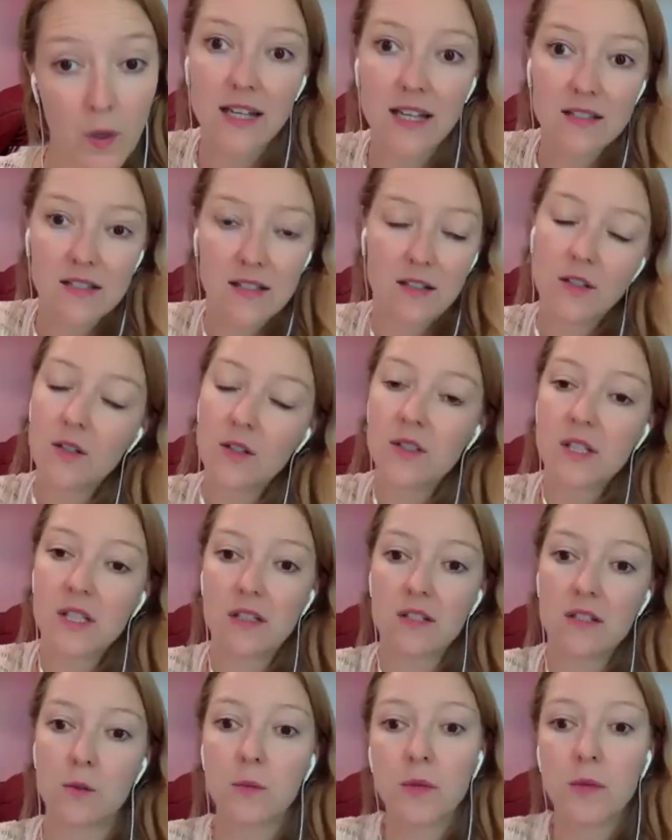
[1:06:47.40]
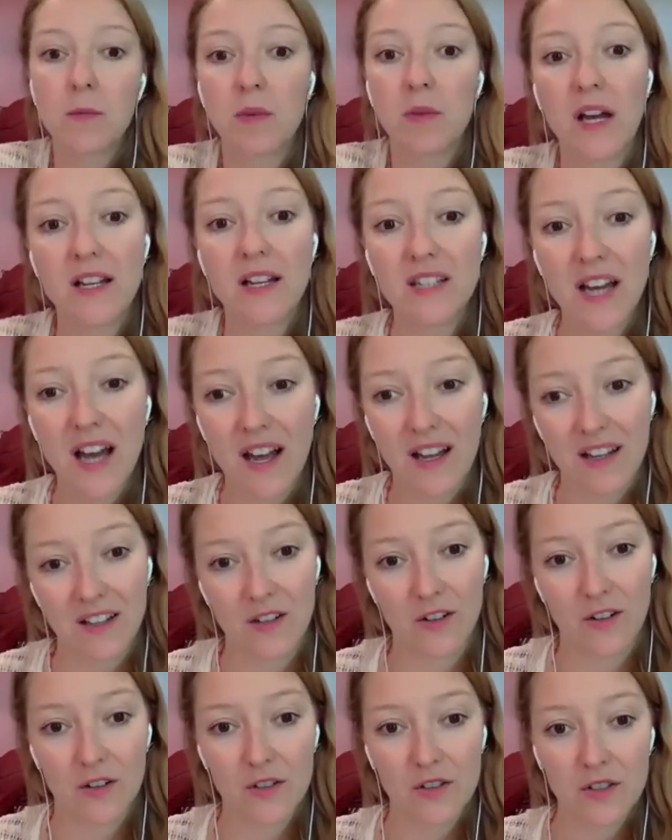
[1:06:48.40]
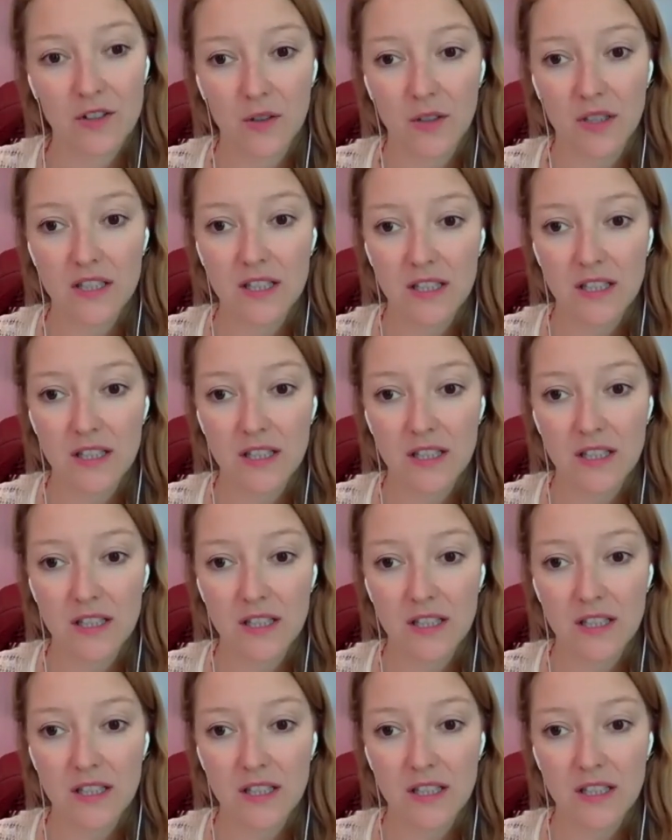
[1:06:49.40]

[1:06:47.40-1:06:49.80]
Esther. Those are the 2 people I tag, So